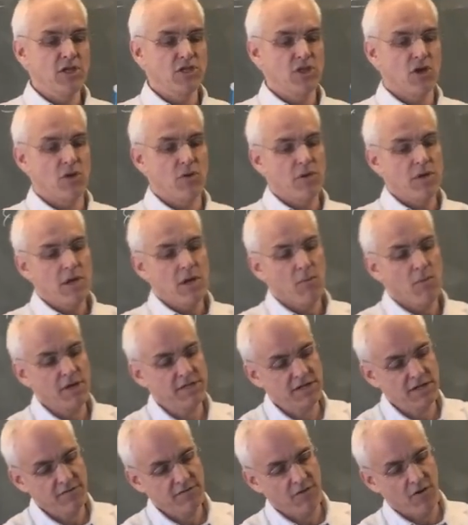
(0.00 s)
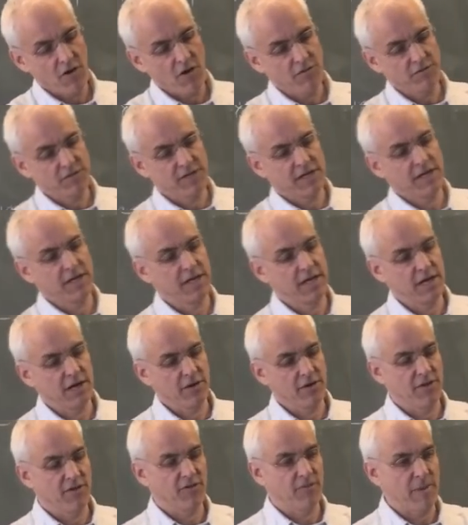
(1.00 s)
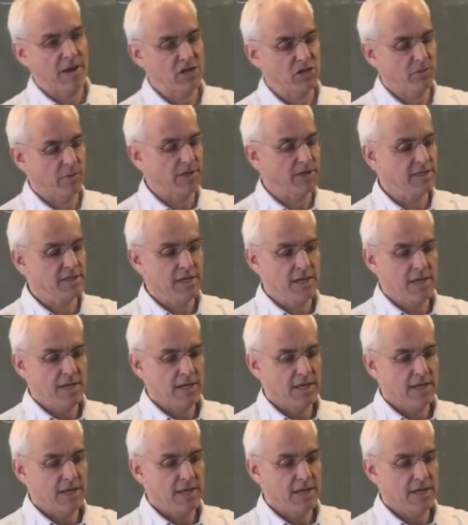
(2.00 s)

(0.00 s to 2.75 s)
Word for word: So what's involved here in this measurement